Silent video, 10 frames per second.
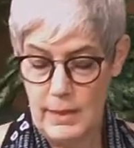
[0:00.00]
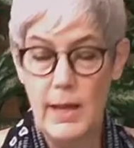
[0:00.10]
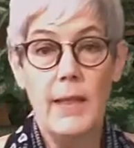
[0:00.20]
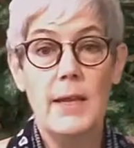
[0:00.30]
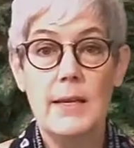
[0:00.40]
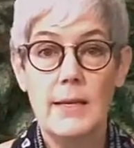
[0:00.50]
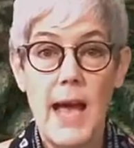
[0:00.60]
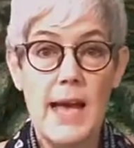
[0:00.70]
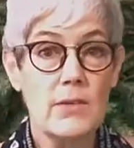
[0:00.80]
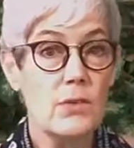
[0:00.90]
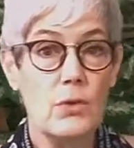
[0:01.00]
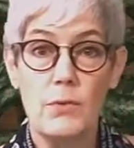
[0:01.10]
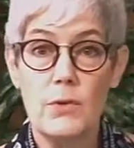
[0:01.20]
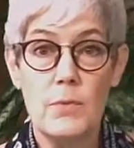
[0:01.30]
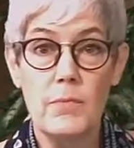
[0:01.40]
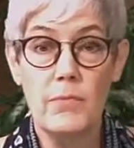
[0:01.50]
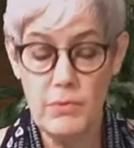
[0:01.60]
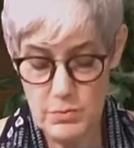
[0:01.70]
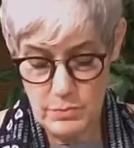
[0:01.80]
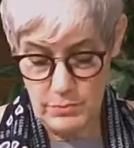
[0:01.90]
And then he asks for some
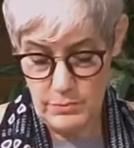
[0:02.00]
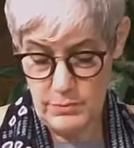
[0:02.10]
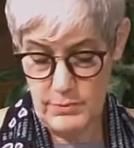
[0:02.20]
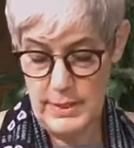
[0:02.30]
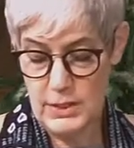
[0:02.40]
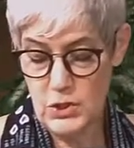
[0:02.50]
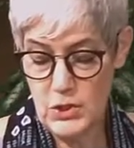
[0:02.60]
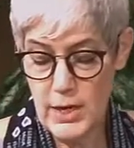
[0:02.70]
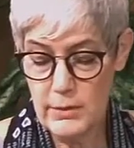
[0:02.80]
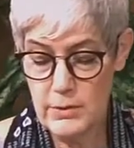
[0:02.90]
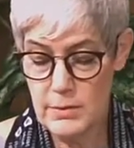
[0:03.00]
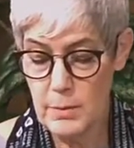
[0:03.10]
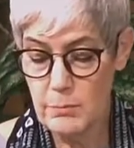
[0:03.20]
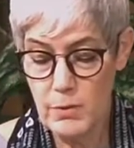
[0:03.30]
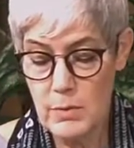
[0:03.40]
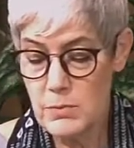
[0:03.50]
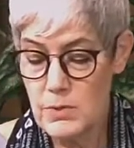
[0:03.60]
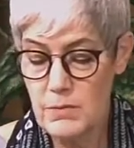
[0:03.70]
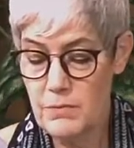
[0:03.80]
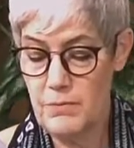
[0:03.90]
food, and he shares some
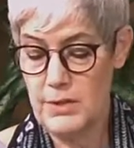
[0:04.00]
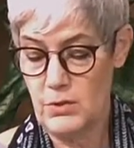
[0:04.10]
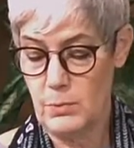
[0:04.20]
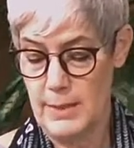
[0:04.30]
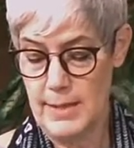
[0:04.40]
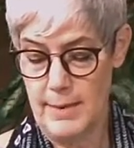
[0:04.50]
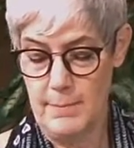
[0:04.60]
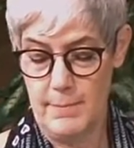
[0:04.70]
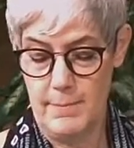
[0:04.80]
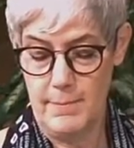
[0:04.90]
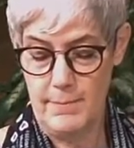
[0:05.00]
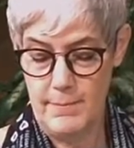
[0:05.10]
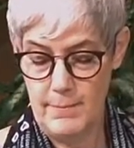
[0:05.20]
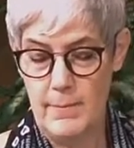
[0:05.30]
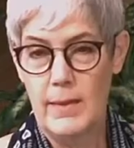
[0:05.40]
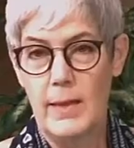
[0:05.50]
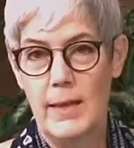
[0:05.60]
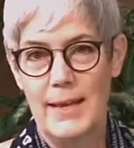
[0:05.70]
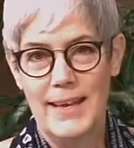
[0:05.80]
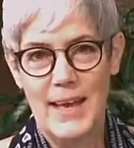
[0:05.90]
roasted fish with them.
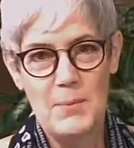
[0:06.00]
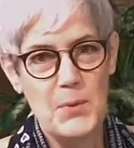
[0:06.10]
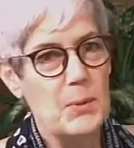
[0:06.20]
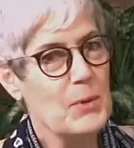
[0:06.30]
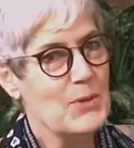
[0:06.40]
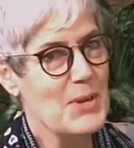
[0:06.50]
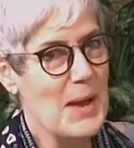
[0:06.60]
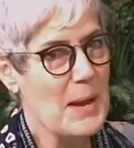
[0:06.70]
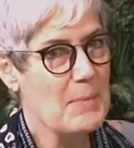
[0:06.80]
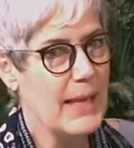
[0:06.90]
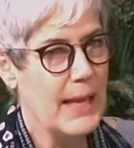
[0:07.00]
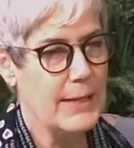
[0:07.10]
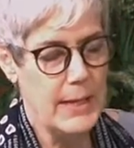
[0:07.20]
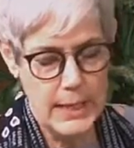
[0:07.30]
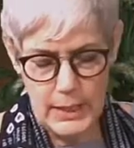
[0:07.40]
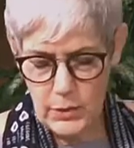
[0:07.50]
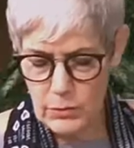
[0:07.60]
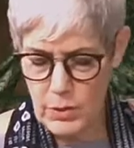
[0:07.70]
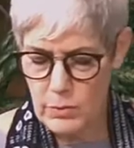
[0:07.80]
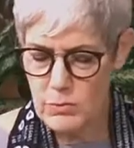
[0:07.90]
And one more time, they get to hear
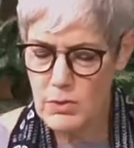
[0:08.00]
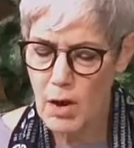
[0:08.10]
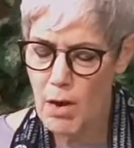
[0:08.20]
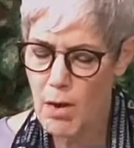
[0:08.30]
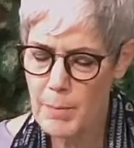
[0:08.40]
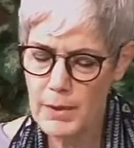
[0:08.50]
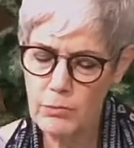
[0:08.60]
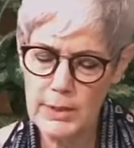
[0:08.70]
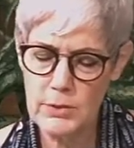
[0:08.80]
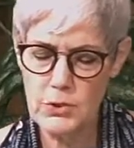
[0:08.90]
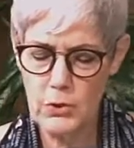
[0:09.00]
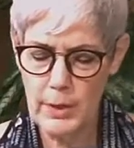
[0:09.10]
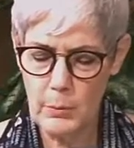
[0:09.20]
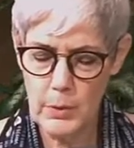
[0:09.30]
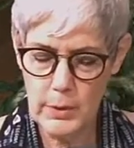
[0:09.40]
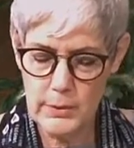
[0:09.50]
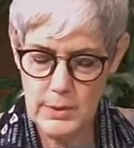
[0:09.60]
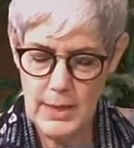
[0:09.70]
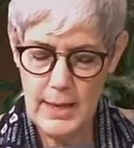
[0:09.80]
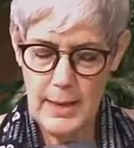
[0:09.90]
those calming, reassuring words,
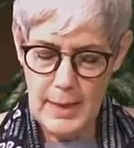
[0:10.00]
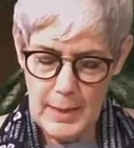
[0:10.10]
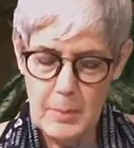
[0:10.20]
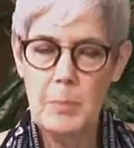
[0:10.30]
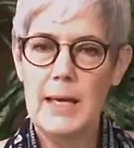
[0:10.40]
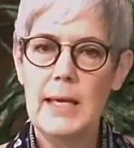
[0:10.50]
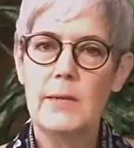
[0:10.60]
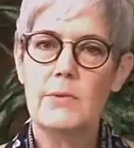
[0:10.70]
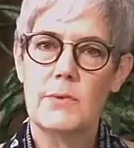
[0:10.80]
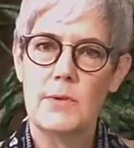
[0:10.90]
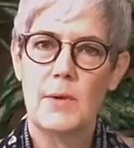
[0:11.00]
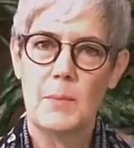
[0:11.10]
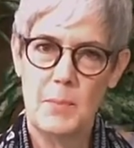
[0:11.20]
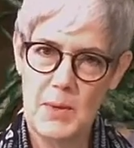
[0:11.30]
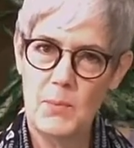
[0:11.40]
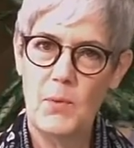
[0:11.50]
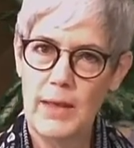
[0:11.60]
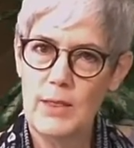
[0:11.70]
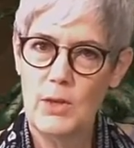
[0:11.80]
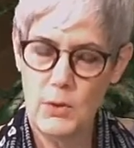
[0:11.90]
peace be
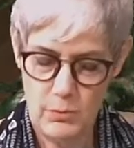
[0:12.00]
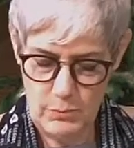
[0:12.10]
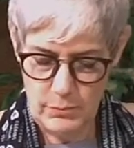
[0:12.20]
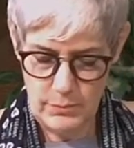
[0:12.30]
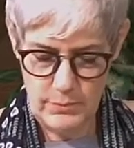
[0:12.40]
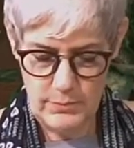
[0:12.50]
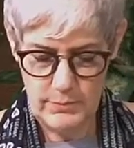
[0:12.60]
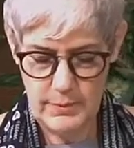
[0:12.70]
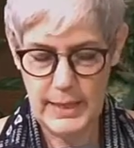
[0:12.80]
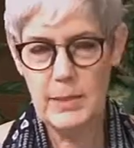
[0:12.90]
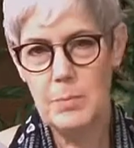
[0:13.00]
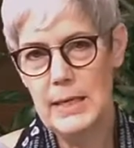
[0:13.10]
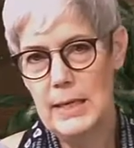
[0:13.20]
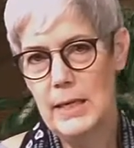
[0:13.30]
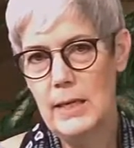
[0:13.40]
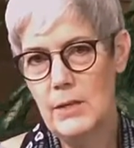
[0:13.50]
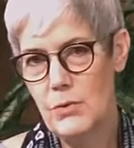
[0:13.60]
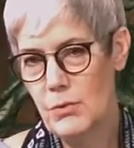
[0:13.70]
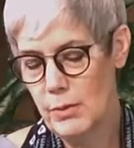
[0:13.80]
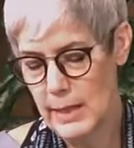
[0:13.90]
with you. They can begin
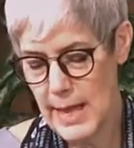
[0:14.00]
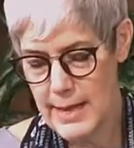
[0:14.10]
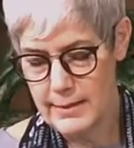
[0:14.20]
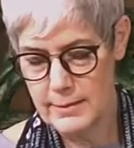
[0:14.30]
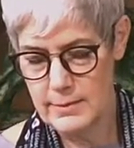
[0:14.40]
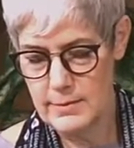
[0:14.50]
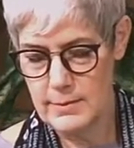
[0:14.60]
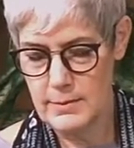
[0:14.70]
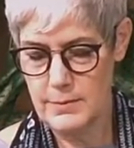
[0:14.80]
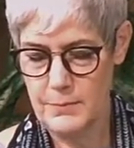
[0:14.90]
to relax.